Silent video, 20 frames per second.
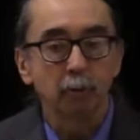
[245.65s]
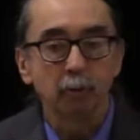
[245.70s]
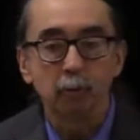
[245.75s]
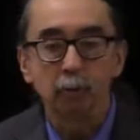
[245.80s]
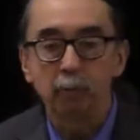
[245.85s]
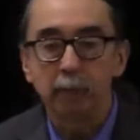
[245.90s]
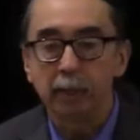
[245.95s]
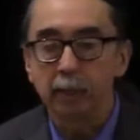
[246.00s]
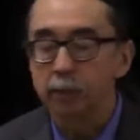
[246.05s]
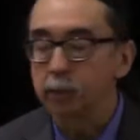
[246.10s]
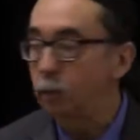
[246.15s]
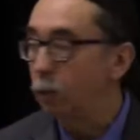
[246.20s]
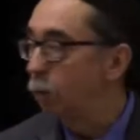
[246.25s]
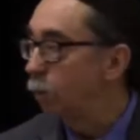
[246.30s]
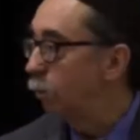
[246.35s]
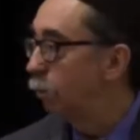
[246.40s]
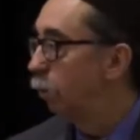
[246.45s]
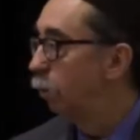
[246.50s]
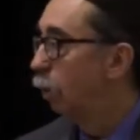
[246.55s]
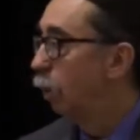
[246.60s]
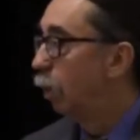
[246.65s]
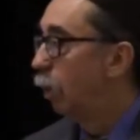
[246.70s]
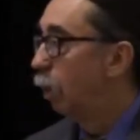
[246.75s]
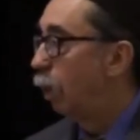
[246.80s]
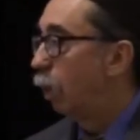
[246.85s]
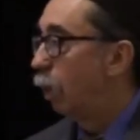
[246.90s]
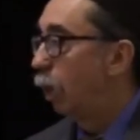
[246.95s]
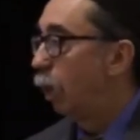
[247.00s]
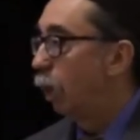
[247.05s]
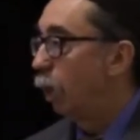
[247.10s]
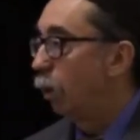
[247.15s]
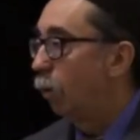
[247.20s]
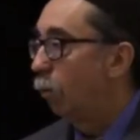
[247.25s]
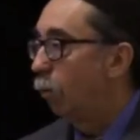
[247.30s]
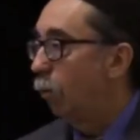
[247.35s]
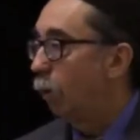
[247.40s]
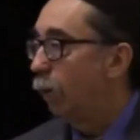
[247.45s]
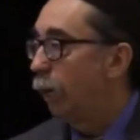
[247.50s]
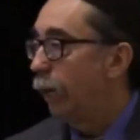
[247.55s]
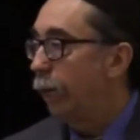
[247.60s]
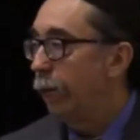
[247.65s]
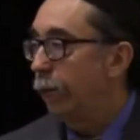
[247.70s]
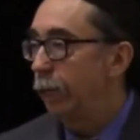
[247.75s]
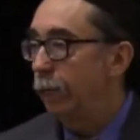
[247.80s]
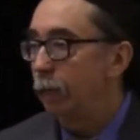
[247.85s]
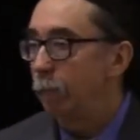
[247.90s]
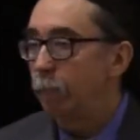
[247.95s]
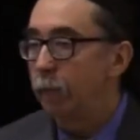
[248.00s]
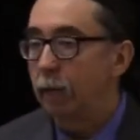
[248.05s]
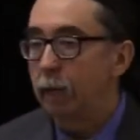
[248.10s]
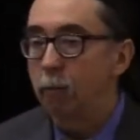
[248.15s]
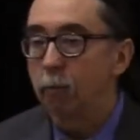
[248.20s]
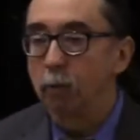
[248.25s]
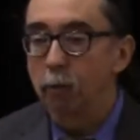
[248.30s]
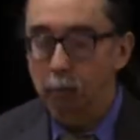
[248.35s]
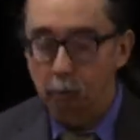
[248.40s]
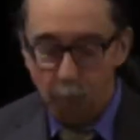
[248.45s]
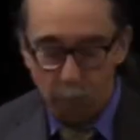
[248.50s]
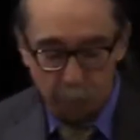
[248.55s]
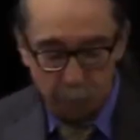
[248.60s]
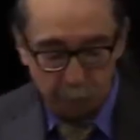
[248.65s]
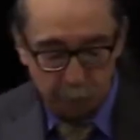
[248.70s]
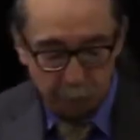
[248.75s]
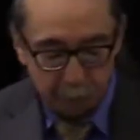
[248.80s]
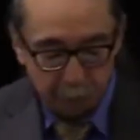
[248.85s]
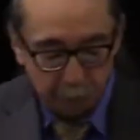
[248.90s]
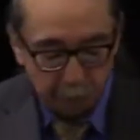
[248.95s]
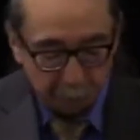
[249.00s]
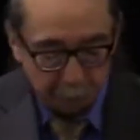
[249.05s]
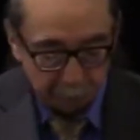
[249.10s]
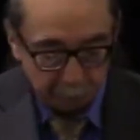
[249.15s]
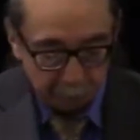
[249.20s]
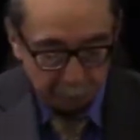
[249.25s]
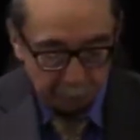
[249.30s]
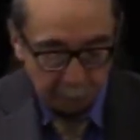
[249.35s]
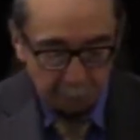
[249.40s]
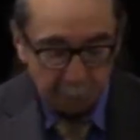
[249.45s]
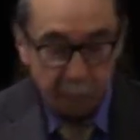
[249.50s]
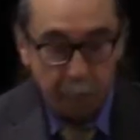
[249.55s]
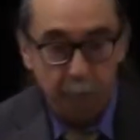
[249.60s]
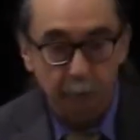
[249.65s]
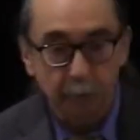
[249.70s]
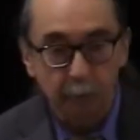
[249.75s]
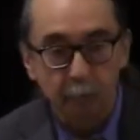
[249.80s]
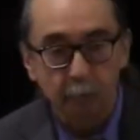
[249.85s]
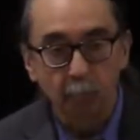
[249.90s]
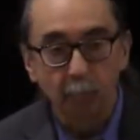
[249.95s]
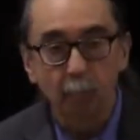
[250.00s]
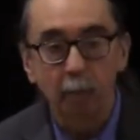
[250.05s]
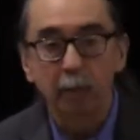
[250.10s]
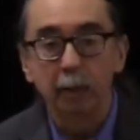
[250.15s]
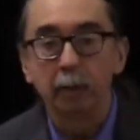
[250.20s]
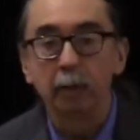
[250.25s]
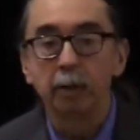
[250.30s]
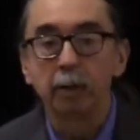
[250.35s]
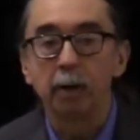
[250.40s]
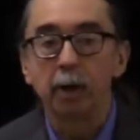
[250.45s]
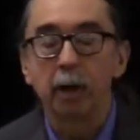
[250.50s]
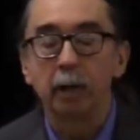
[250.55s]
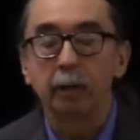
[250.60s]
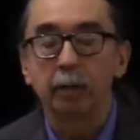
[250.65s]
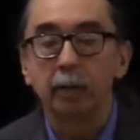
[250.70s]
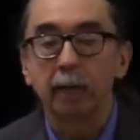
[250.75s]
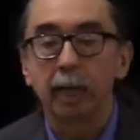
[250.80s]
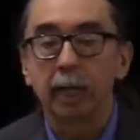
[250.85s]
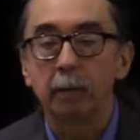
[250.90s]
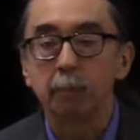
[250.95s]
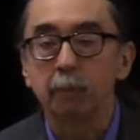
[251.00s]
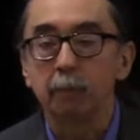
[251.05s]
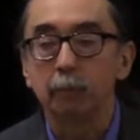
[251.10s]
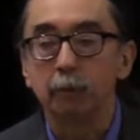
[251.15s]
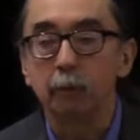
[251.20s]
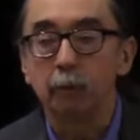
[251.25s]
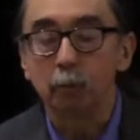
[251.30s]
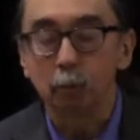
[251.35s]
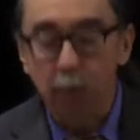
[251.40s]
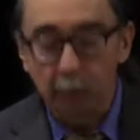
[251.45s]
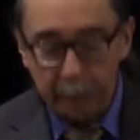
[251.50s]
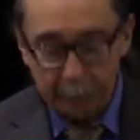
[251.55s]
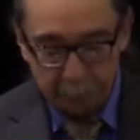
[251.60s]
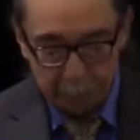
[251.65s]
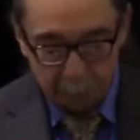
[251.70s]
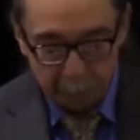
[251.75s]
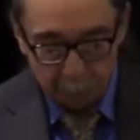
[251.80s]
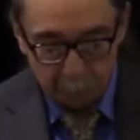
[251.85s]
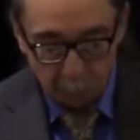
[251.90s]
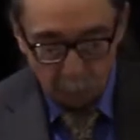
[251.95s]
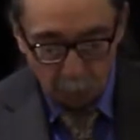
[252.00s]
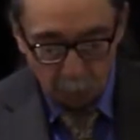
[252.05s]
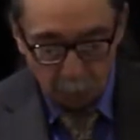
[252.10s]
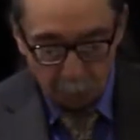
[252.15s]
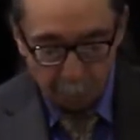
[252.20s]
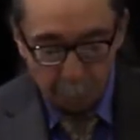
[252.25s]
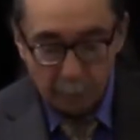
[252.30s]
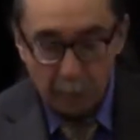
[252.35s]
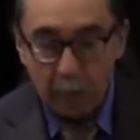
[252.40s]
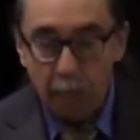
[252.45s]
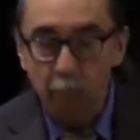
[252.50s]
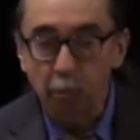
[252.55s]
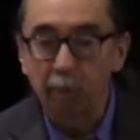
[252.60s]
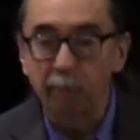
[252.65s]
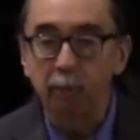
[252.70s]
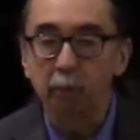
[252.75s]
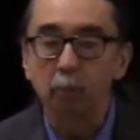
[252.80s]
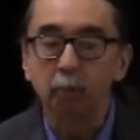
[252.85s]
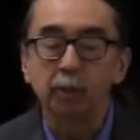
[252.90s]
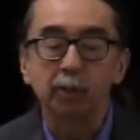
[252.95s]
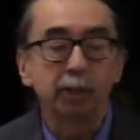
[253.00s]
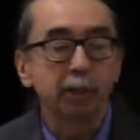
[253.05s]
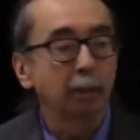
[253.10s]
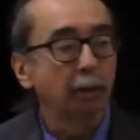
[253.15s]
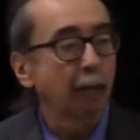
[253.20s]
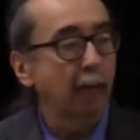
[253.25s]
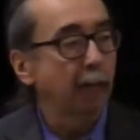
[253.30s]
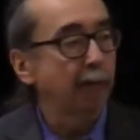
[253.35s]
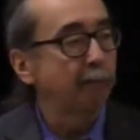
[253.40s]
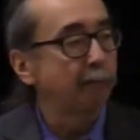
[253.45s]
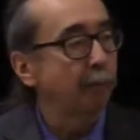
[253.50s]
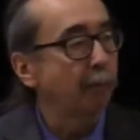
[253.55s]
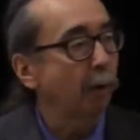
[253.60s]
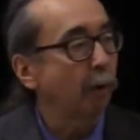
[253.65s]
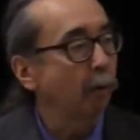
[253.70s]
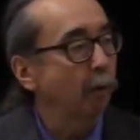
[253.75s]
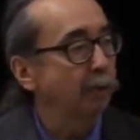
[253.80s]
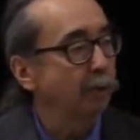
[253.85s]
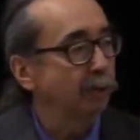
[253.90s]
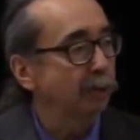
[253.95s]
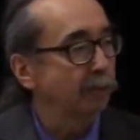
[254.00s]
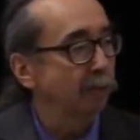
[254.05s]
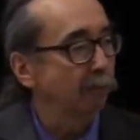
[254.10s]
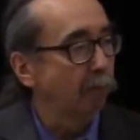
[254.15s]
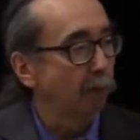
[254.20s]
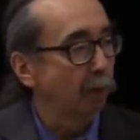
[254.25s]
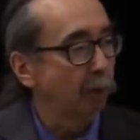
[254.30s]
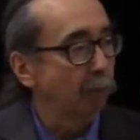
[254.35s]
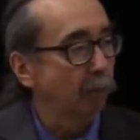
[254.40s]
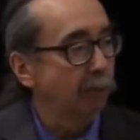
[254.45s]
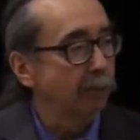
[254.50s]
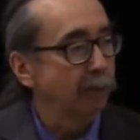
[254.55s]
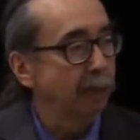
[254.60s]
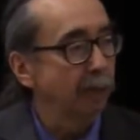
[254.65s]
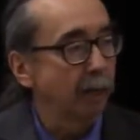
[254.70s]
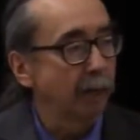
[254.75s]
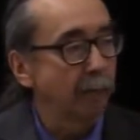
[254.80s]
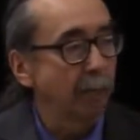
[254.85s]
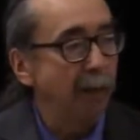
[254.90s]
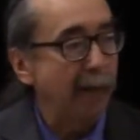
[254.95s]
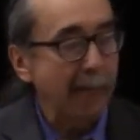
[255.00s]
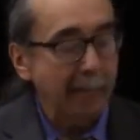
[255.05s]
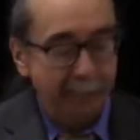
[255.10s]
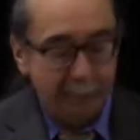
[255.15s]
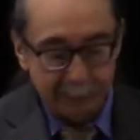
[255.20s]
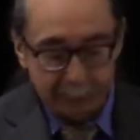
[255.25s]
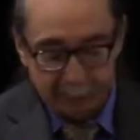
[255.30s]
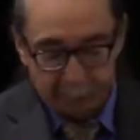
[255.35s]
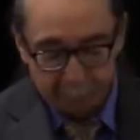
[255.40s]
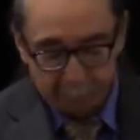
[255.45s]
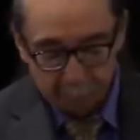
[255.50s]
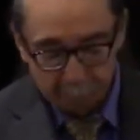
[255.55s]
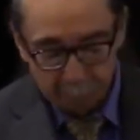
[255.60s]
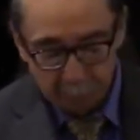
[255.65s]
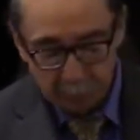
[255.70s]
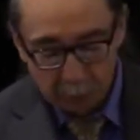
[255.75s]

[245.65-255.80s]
who knew that song, but I won't go into the details of that, but we're not able to do that anymore. However, we still have portions of what was done back then,